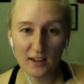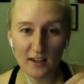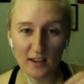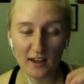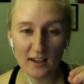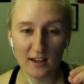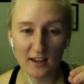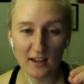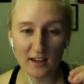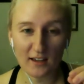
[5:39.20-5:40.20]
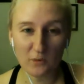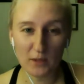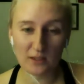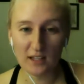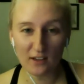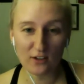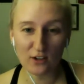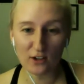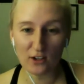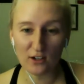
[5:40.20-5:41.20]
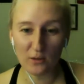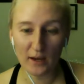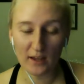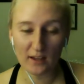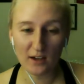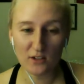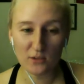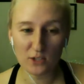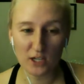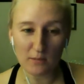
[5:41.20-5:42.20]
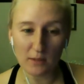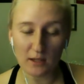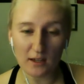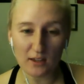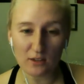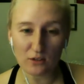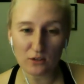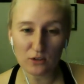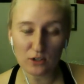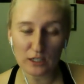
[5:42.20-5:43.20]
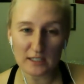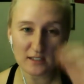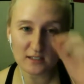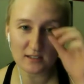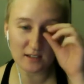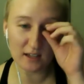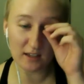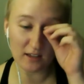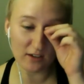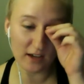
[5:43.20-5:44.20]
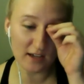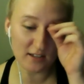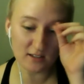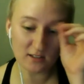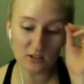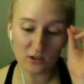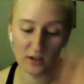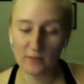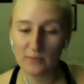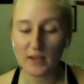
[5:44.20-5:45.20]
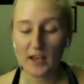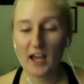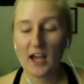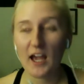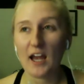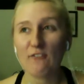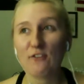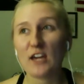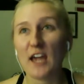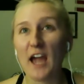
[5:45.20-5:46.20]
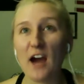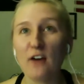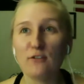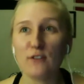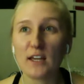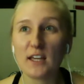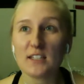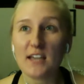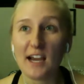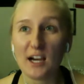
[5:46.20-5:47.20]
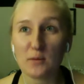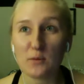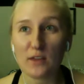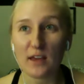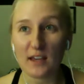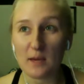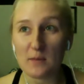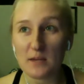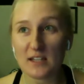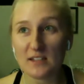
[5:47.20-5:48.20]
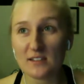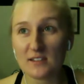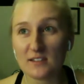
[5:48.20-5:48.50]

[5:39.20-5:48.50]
And we played with Leon and the girl a while ago, so we're trying to play through Chris and the other guy's story. And I forget how fucking terrible that game is.